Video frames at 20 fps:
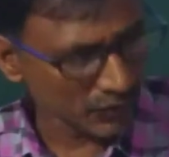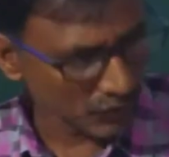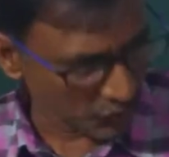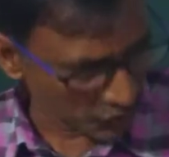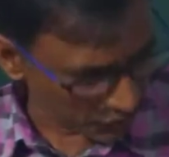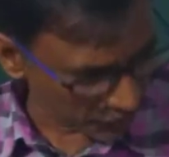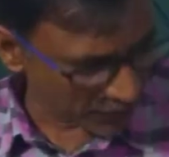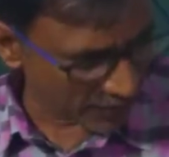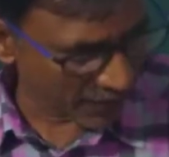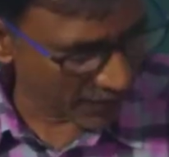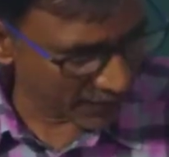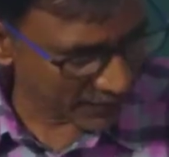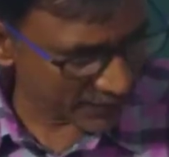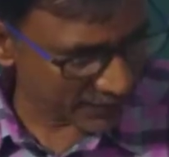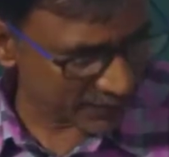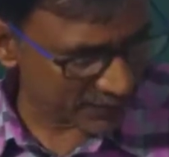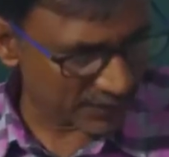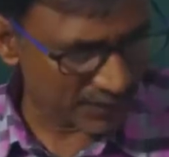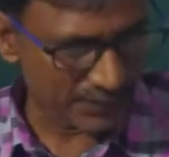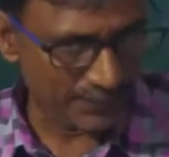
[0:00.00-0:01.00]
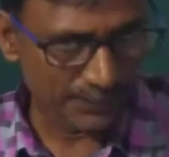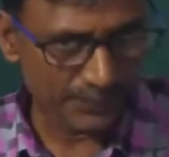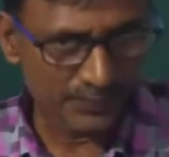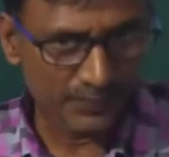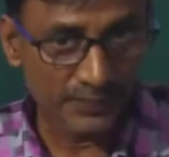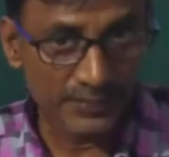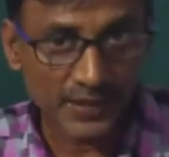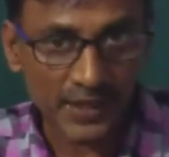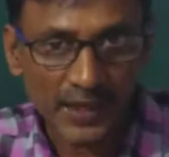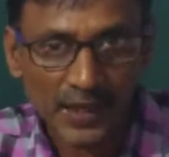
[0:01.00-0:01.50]
nucleus,
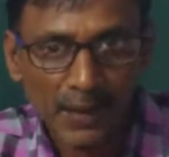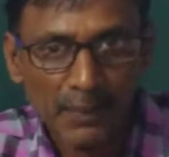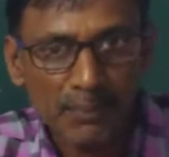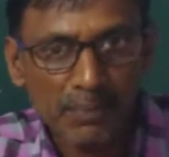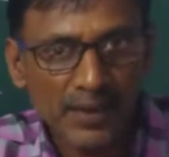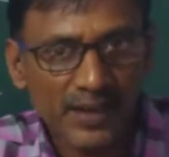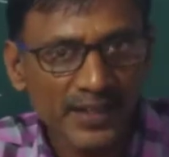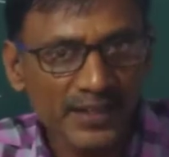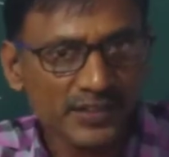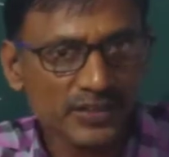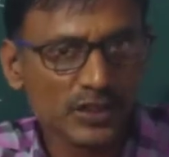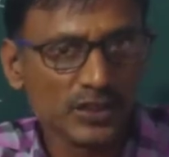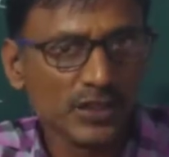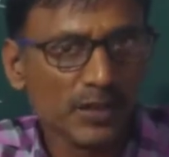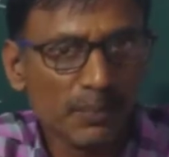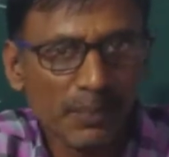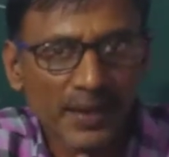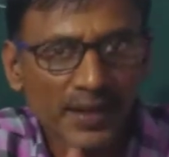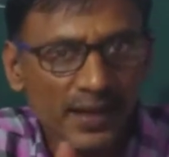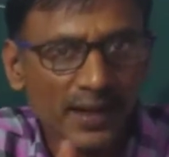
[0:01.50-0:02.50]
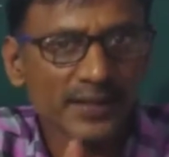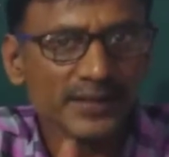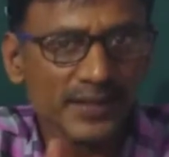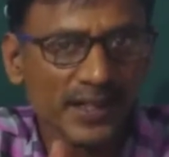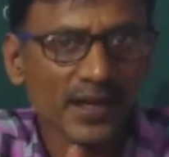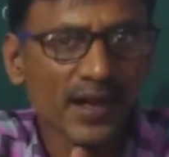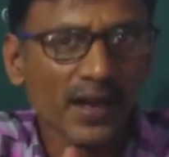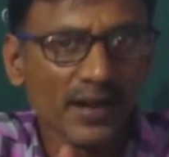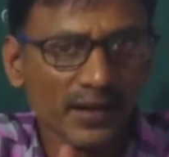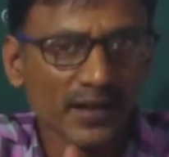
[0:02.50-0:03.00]
they repel each other because
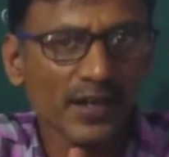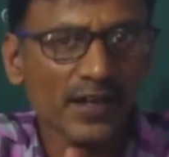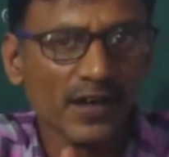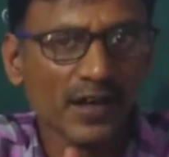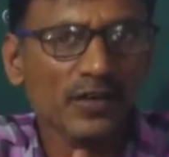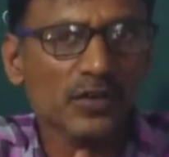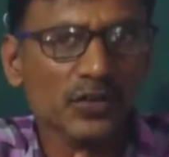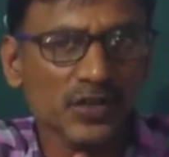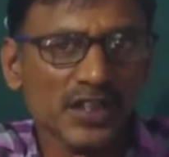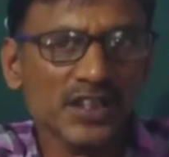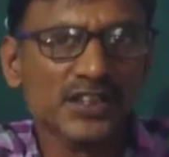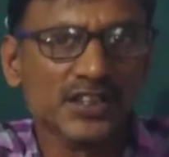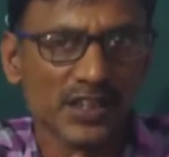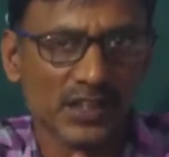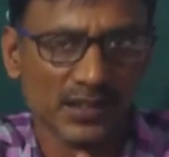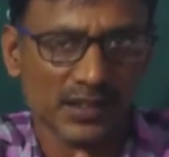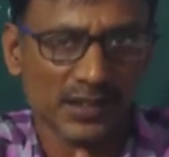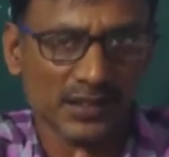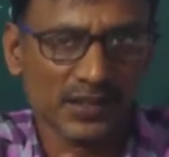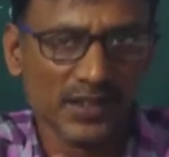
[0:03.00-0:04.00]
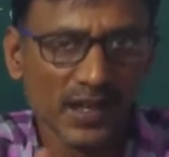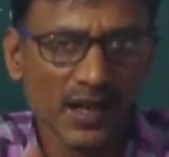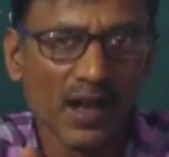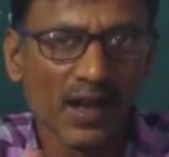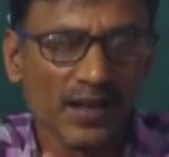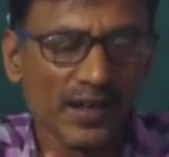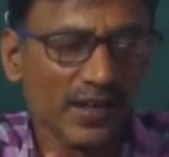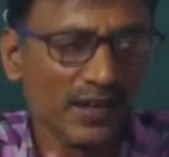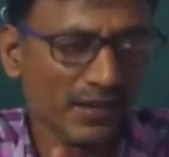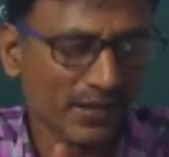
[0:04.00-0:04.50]
they are near to each other. They
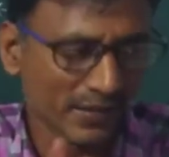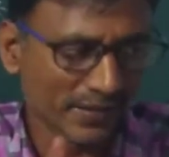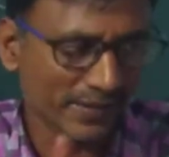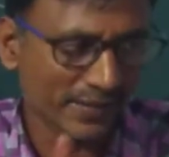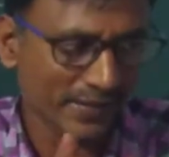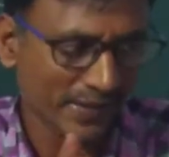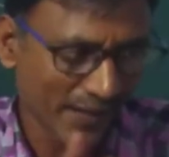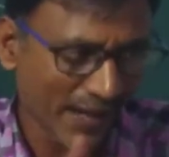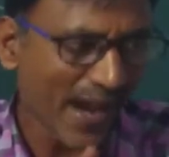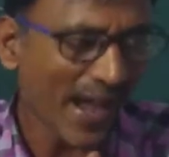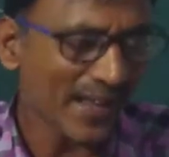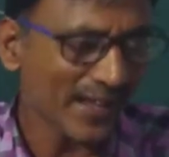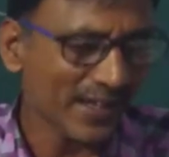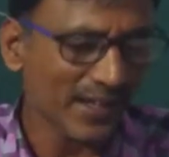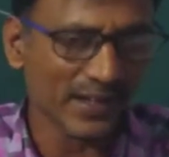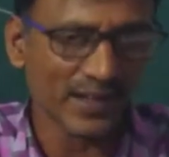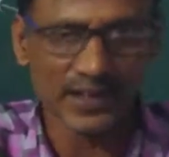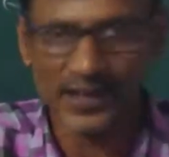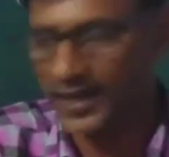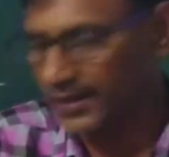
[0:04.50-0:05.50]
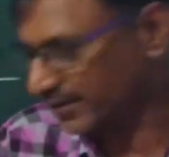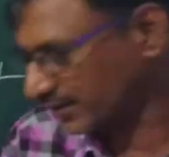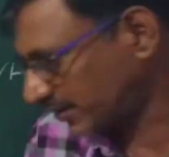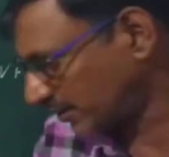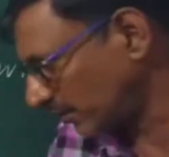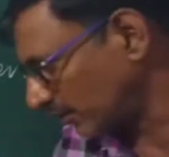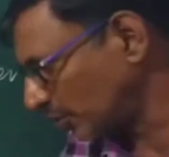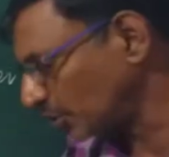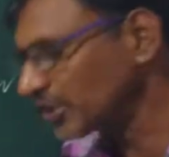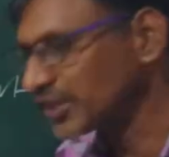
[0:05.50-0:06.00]
are in gather at
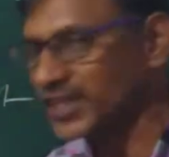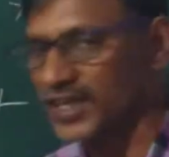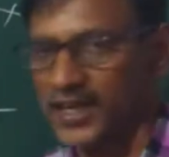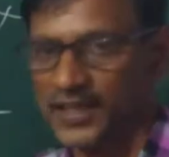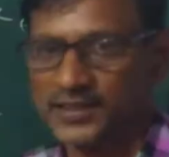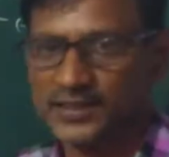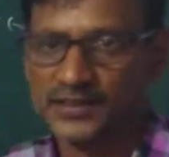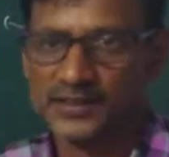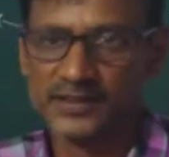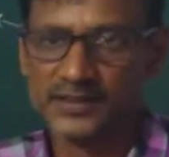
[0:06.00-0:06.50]
the nucleus.